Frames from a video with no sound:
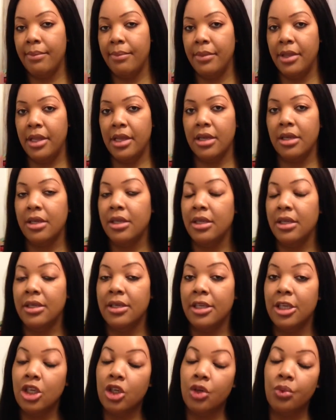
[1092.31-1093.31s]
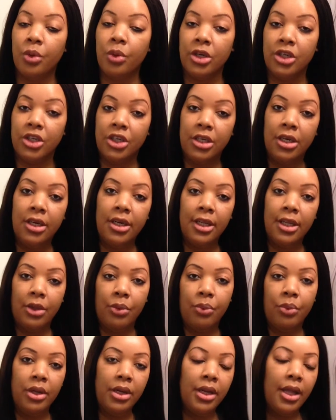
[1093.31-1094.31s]
make the dishwashing
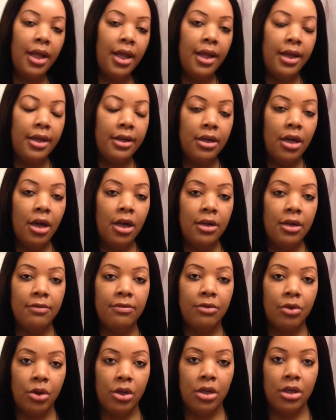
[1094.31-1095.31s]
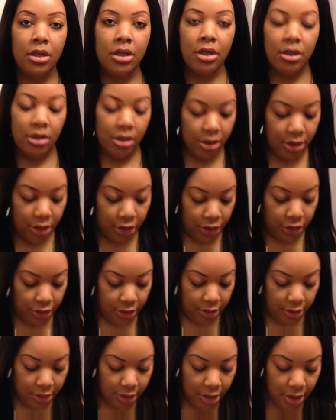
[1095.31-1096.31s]
liquid and olive oil
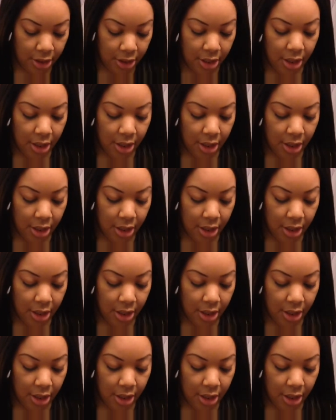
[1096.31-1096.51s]
concoction